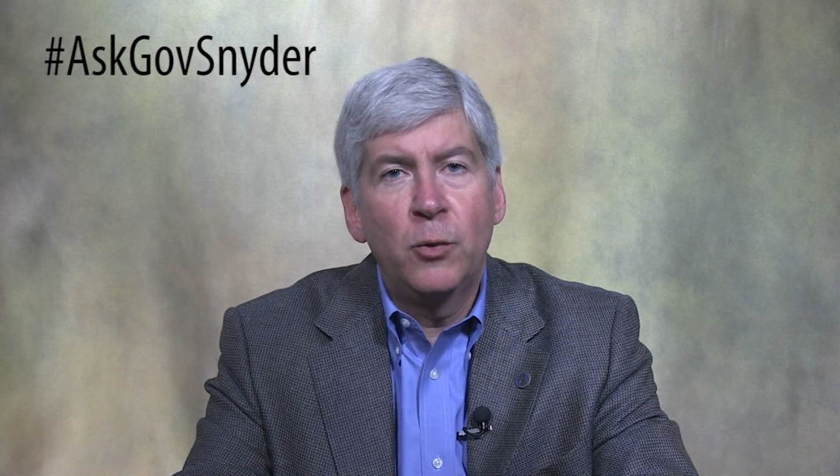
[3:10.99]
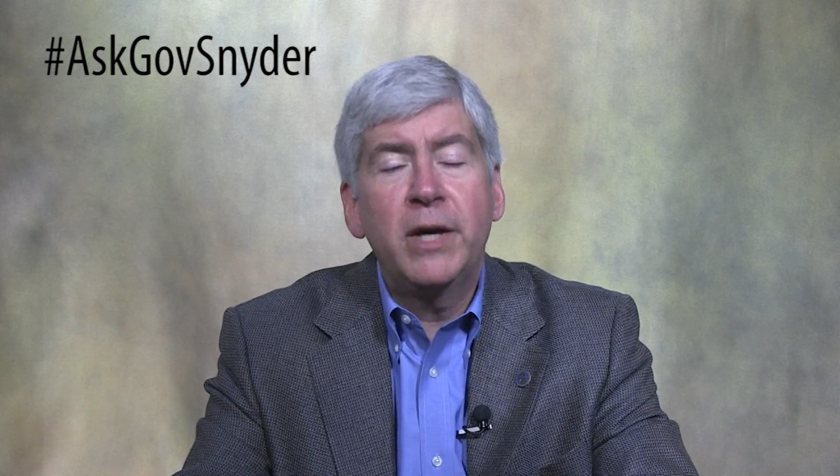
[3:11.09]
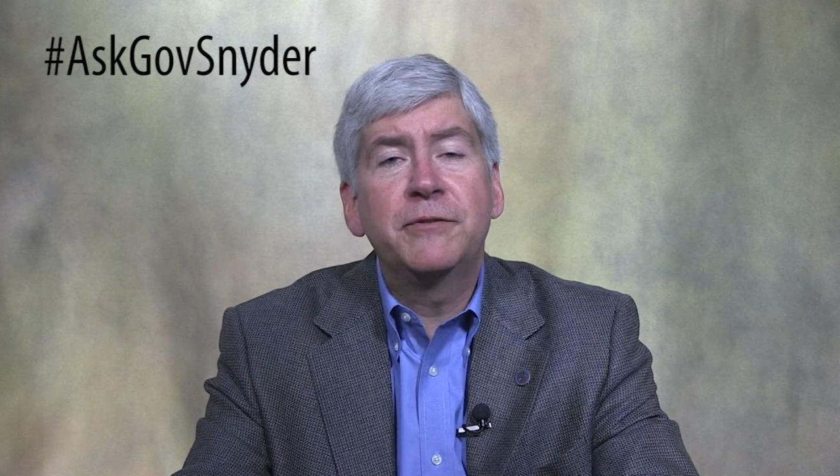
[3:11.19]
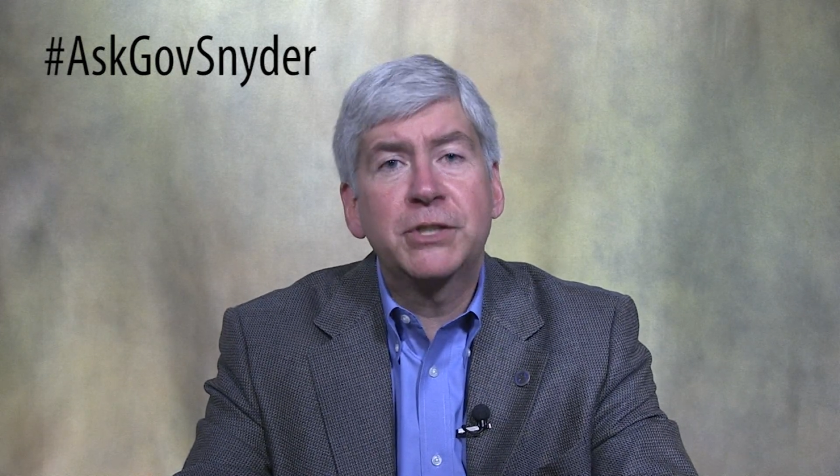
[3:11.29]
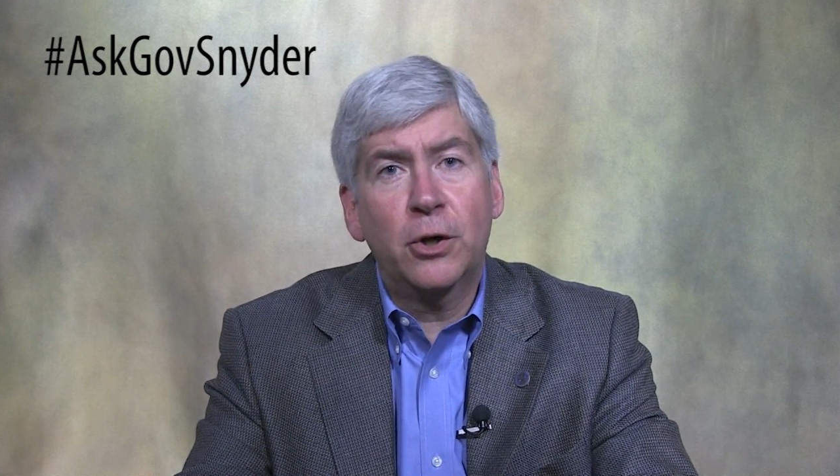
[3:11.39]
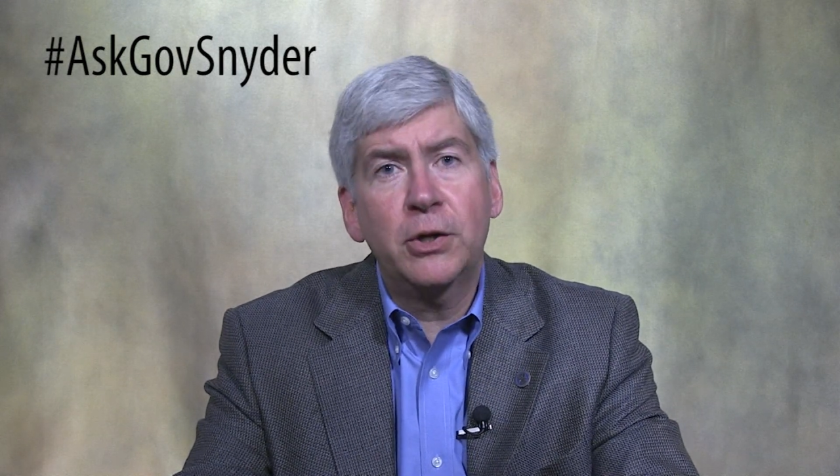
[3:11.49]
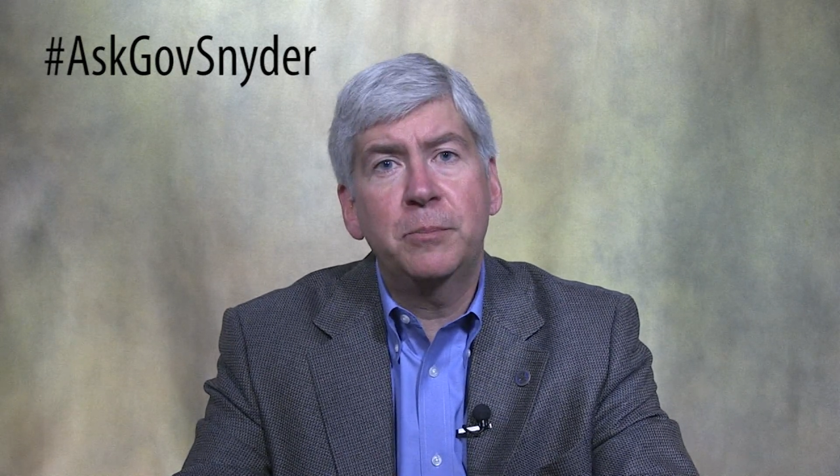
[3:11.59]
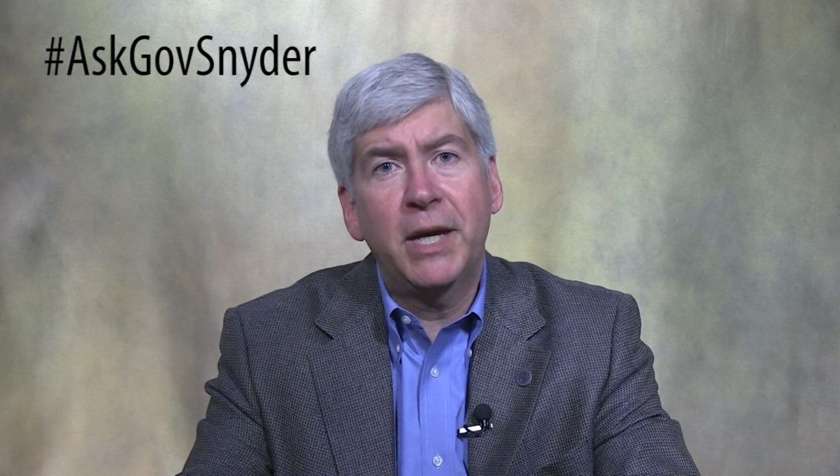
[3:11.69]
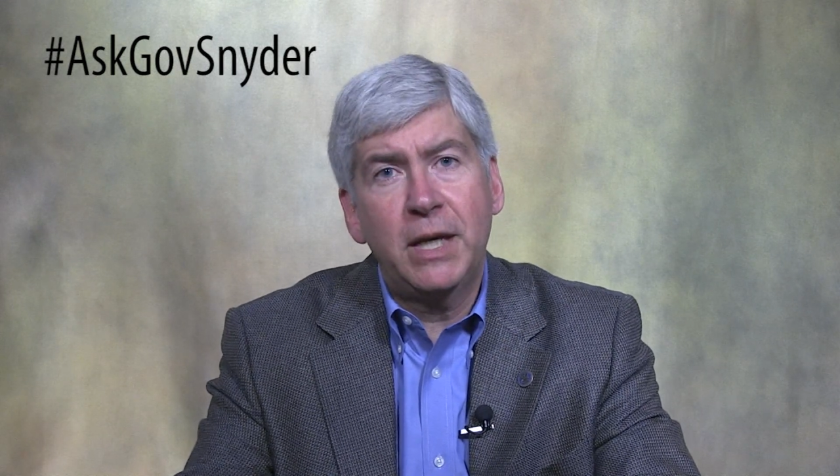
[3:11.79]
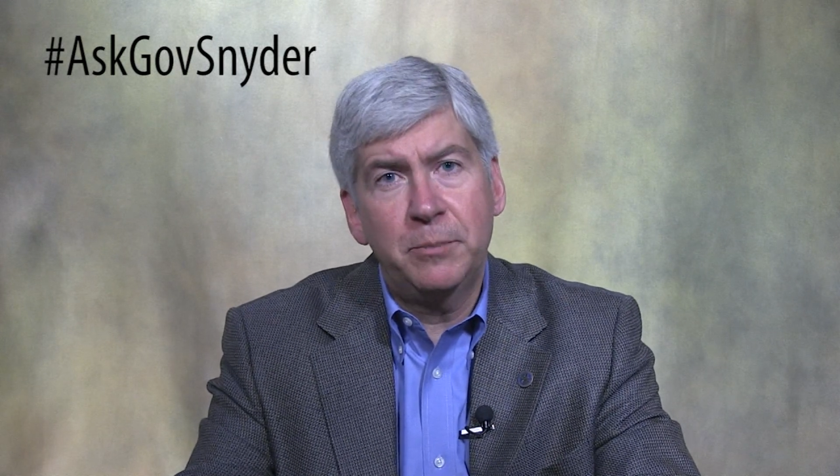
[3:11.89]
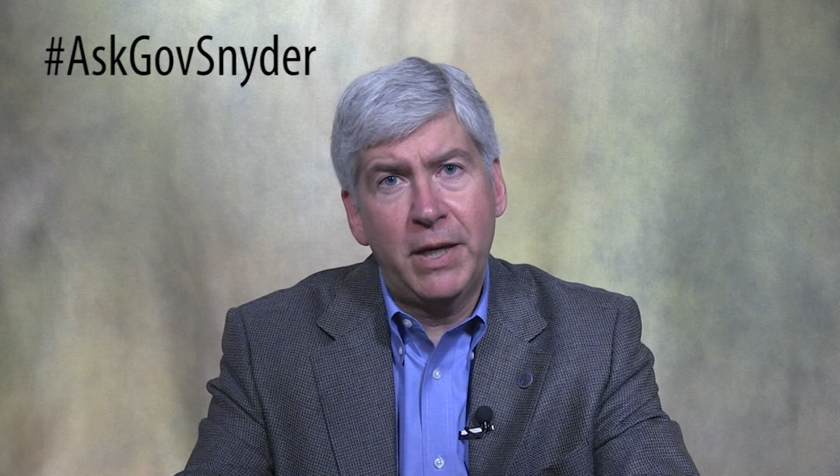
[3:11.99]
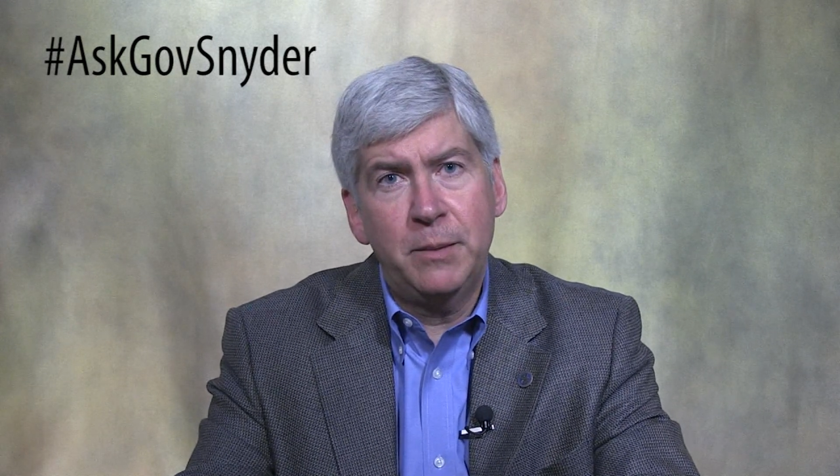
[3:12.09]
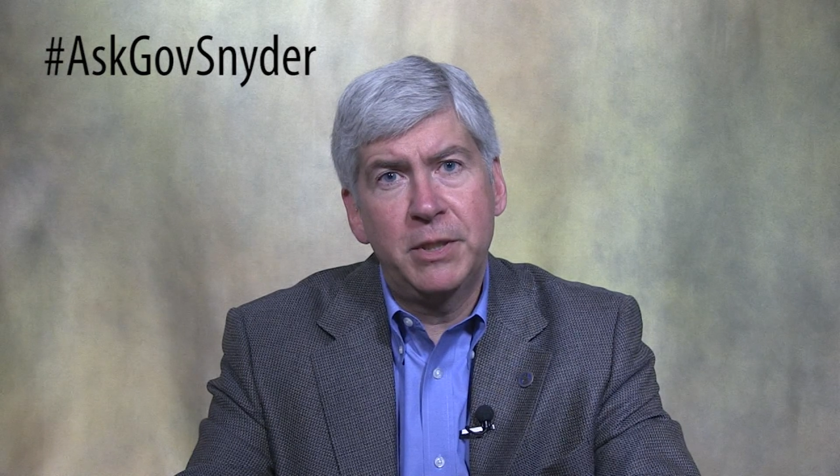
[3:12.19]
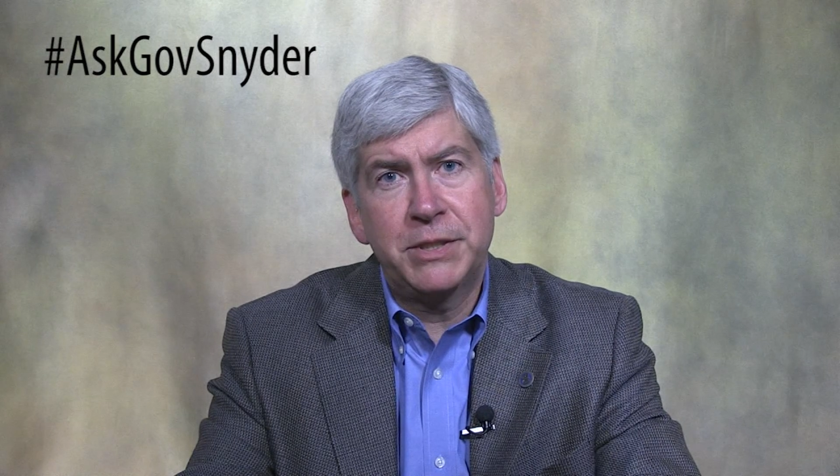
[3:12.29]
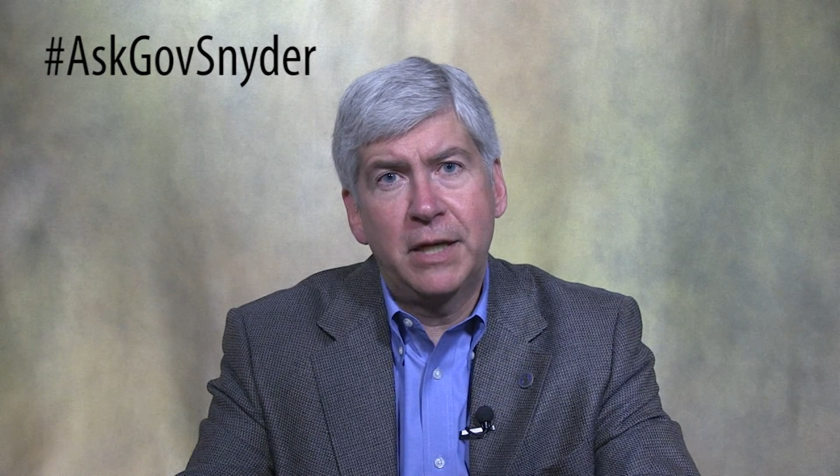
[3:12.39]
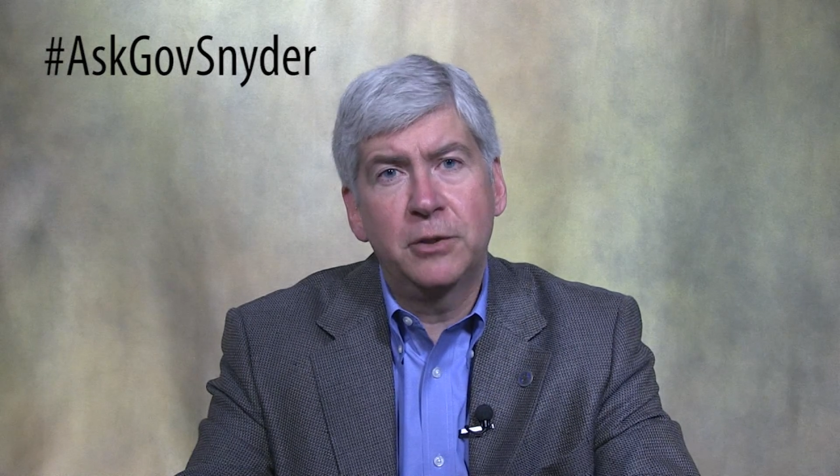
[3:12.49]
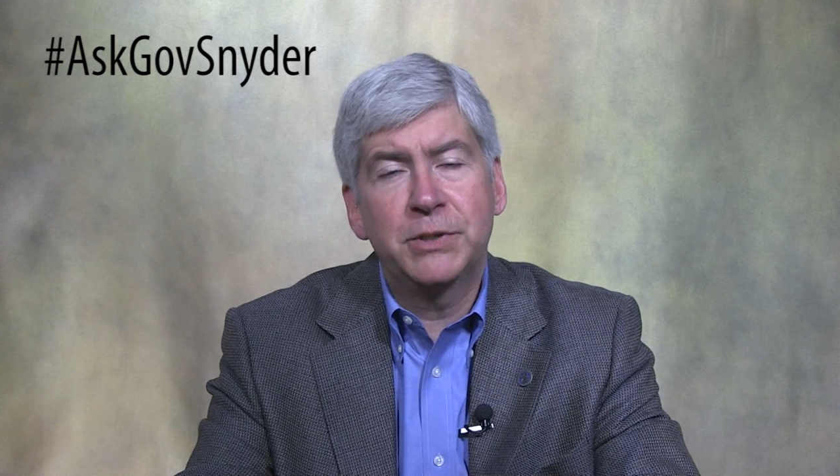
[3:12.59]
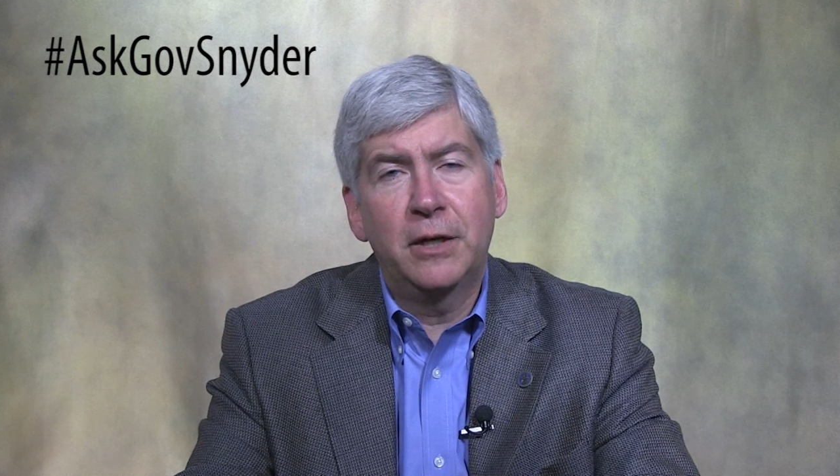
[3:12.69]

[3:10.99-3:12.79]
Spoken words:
We have started making payments on those